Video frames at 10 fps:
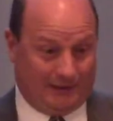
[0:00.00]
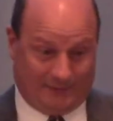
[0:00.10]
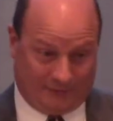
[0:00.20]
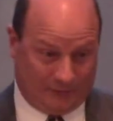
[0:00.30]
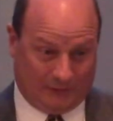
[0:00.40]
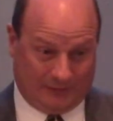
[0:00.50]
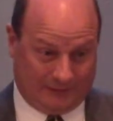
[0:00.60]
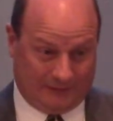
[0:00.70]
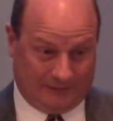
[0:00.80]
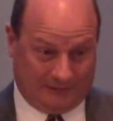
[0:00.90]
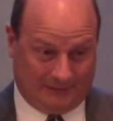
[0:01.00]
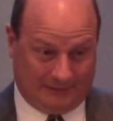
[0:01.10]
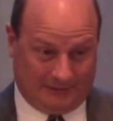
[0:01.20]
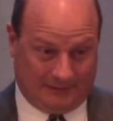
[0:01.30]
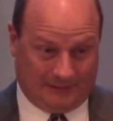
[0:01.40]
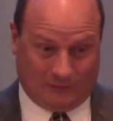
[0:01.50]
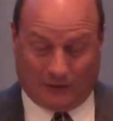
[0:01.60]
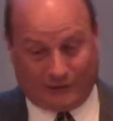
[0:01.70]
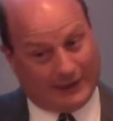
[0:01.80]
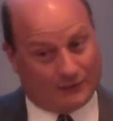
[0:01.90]
before.
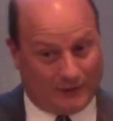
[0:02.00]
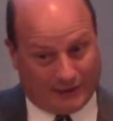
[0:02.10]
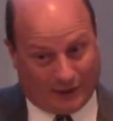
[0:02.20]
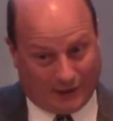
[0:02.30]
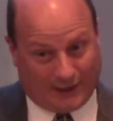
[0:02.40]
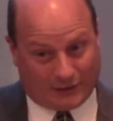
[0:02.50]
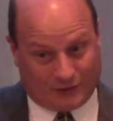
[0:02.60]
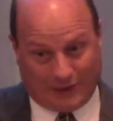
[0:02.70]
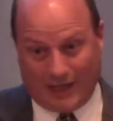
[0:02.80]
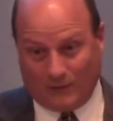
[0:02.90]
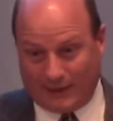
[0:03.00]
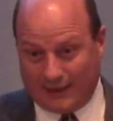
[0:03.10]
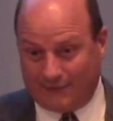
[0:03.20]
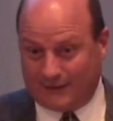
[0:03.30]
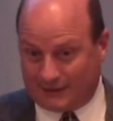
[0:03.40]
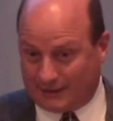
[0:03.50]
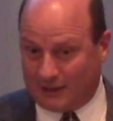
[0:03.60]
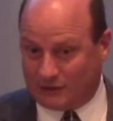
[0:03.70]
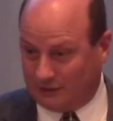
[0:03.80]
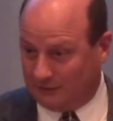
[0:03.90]
Whether that's reincarnation or not, we can have a
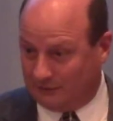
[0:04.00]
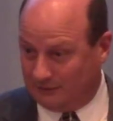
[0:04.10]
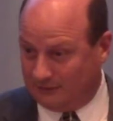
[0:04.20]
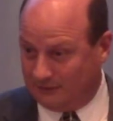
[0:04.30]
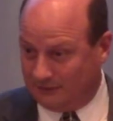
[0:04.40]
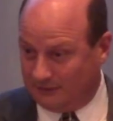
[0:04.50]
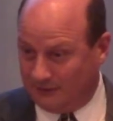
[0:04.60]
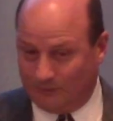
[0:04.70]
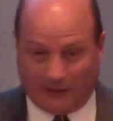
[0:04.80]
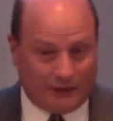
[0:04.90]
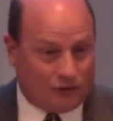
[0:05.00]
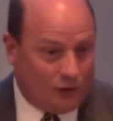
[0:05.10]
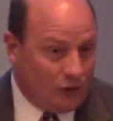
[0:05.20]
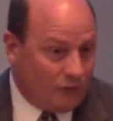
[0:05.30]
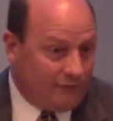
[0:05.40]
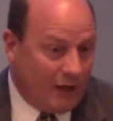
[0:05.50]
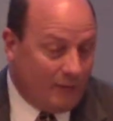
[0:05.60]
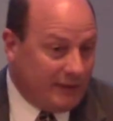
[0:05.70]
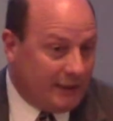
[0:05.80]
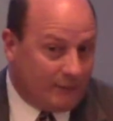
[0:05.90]
discussion. But in truth, we've
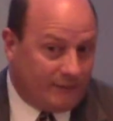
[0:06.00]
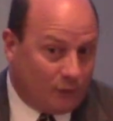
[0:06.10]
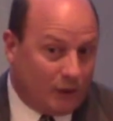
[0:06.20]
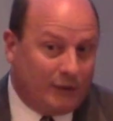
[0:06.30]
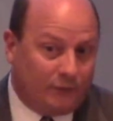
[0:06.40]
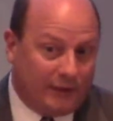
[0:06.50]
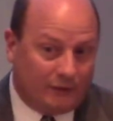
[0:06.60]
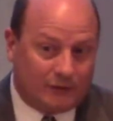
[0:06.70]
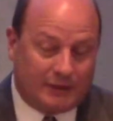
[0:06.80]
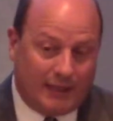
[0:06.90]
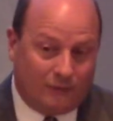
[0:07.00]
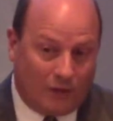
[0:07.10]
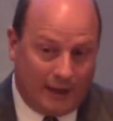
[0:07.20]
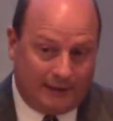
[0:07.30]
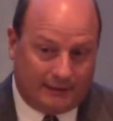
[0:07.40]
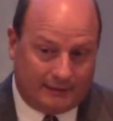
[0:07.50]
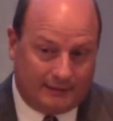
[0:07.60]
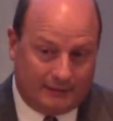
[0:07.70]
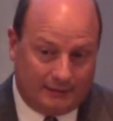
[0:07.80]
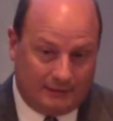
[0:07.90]
all been here before if we understand oneness.